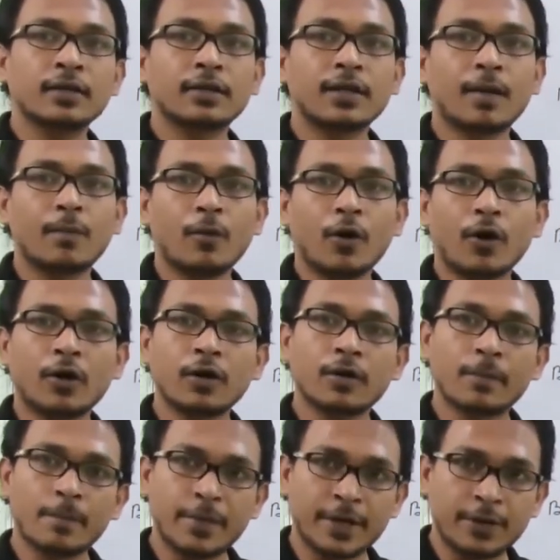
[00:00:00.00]
the
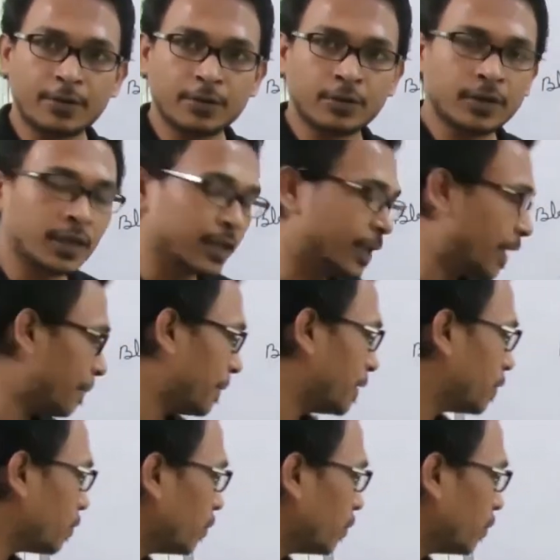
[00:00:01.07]
block B2. That means